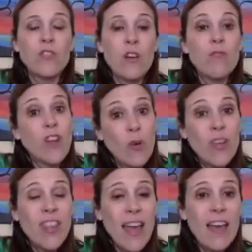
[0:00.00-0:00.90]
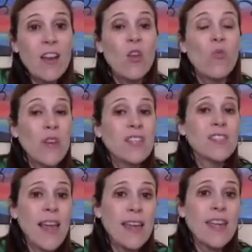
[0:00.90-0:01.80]
So knowing that, we
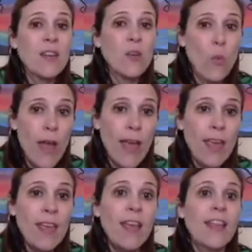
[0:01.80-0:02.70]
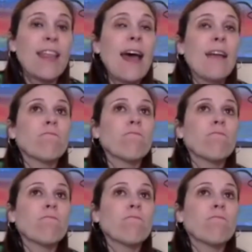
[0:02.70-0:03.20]
designed it in a way that